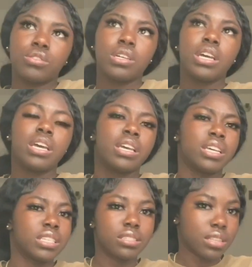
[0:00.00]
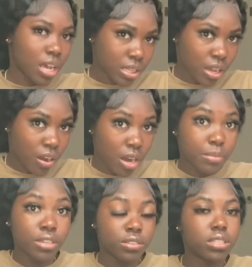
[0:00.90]
It's not that hard, but you
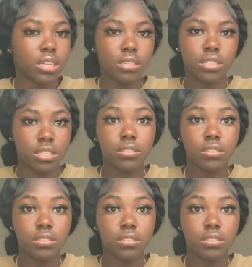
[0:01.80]
study, still study